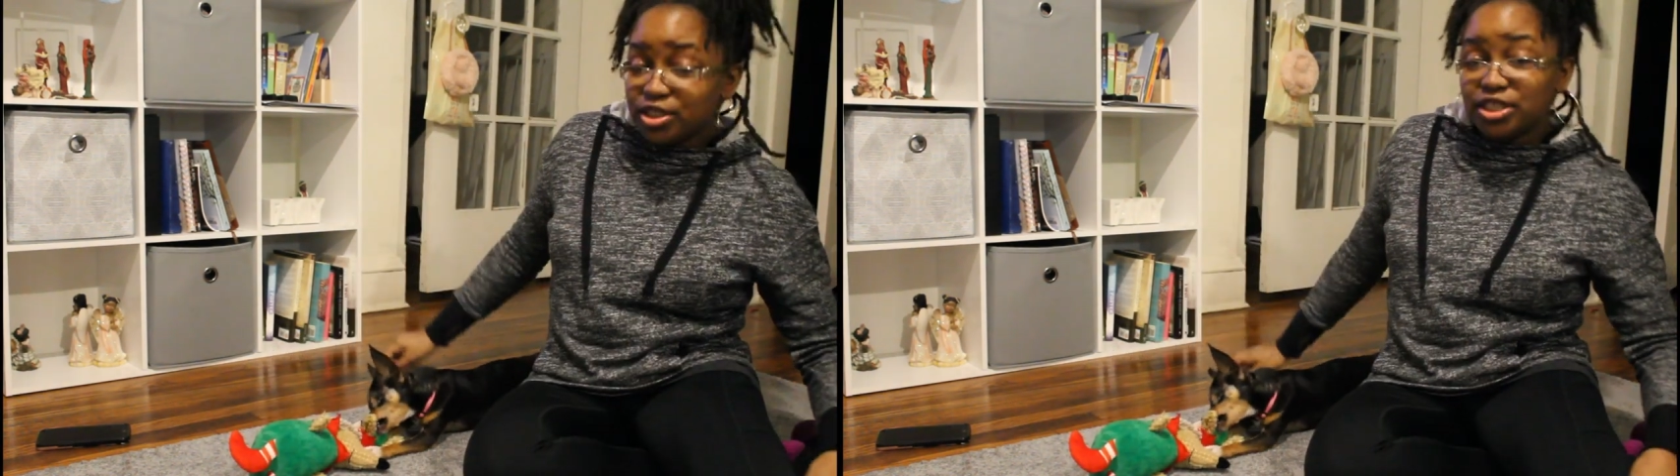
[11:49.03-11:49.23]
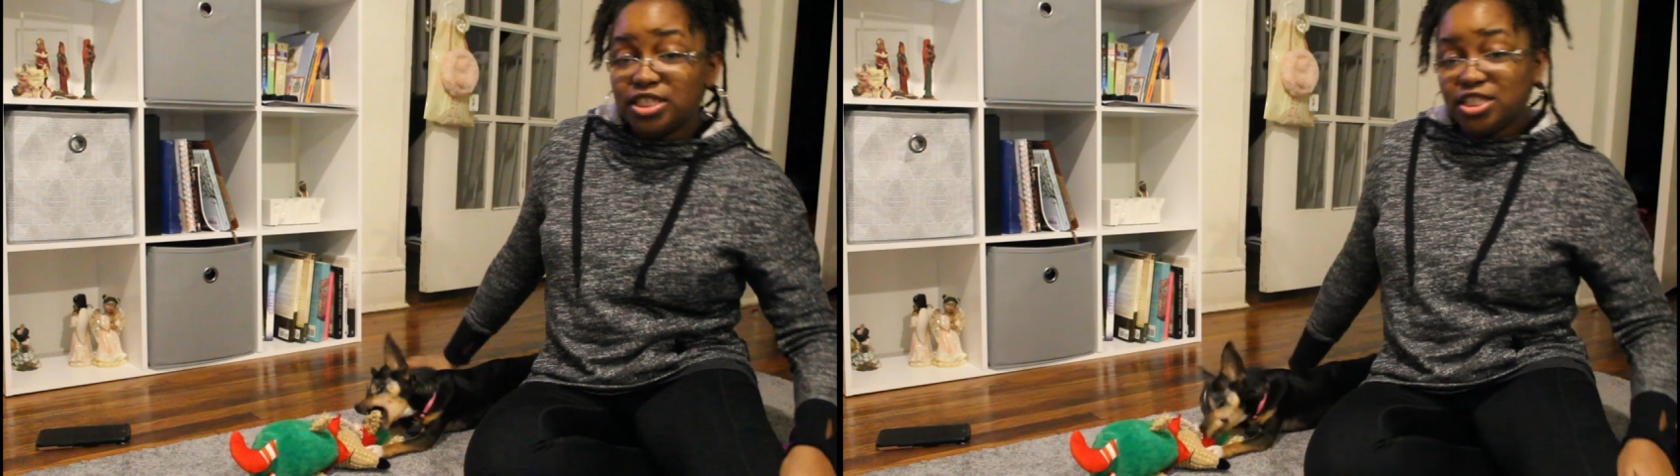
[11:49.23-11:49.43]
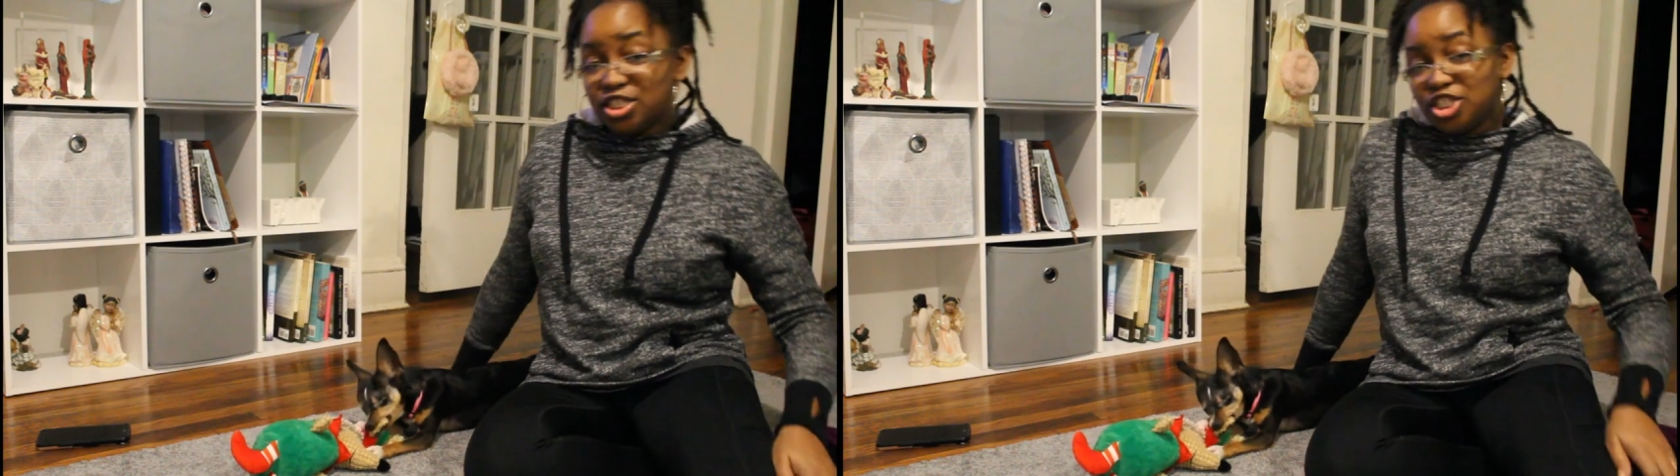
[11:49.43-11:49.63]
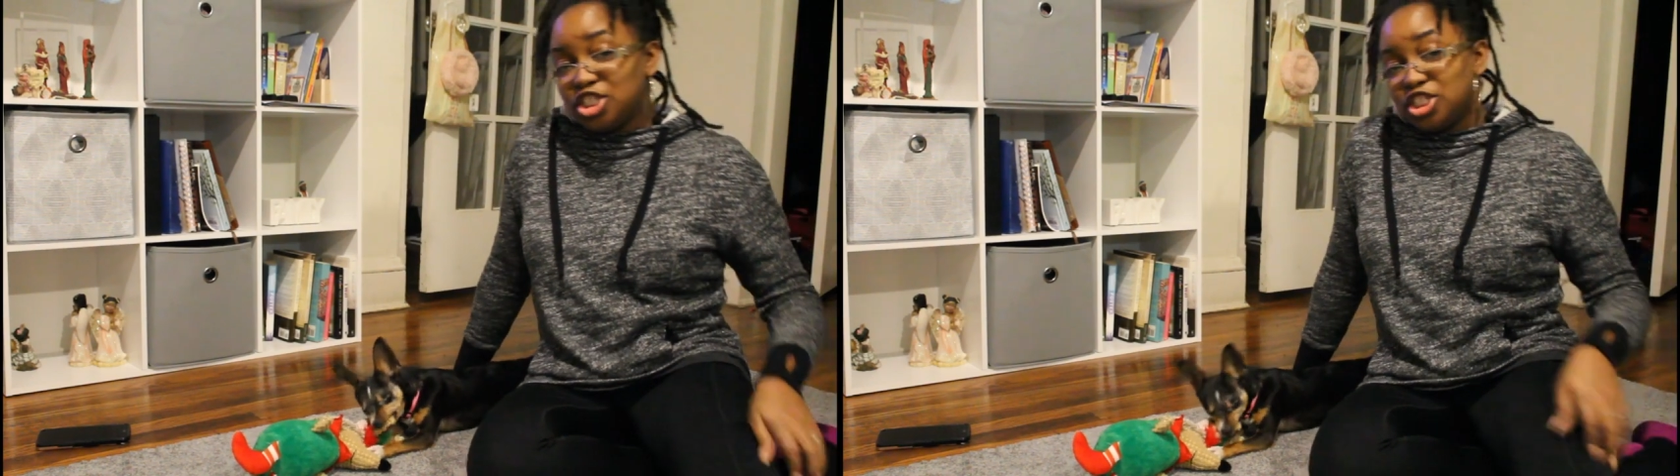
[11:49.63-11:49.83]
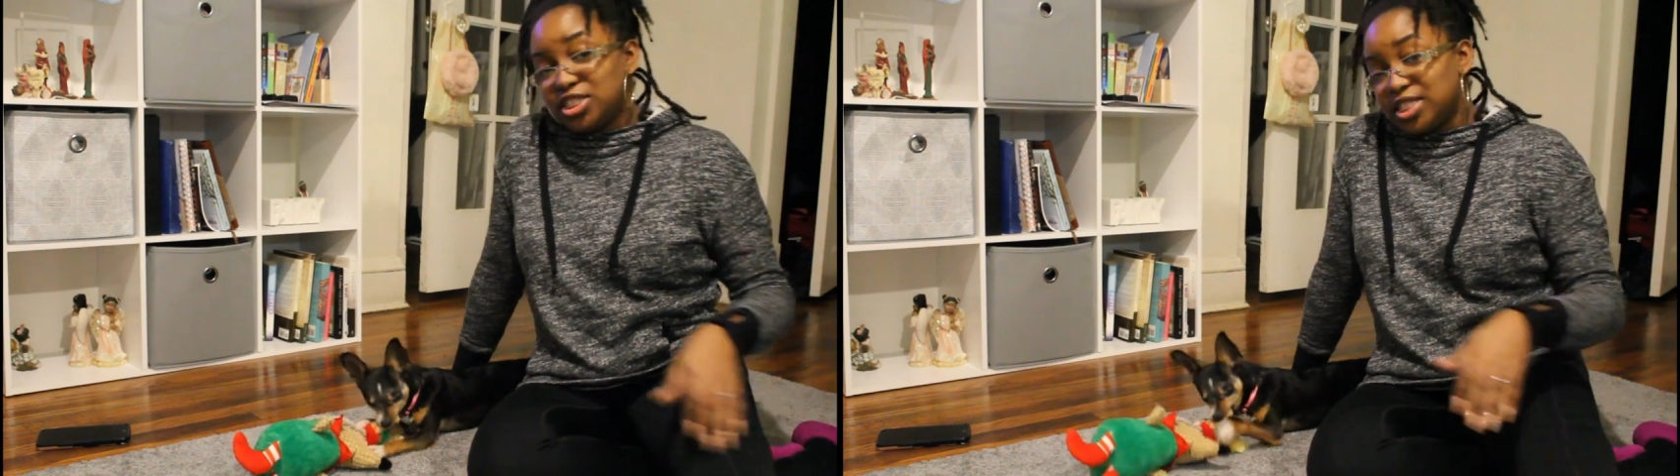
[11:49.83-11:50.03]
you can see,
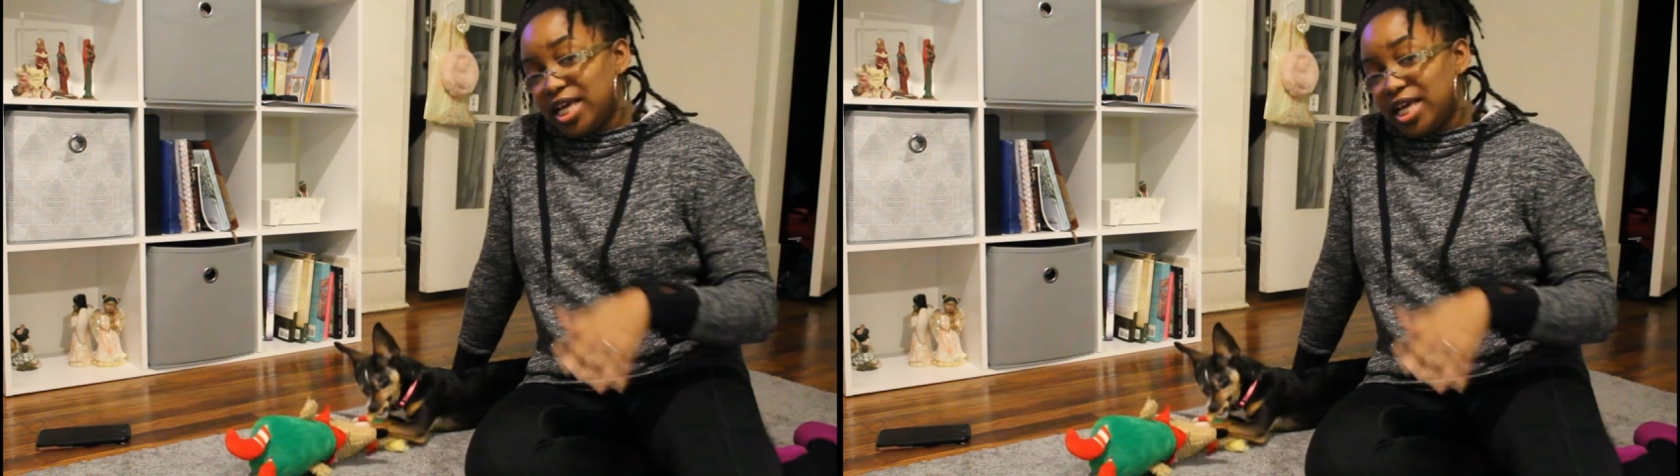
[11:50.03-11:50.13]
she's just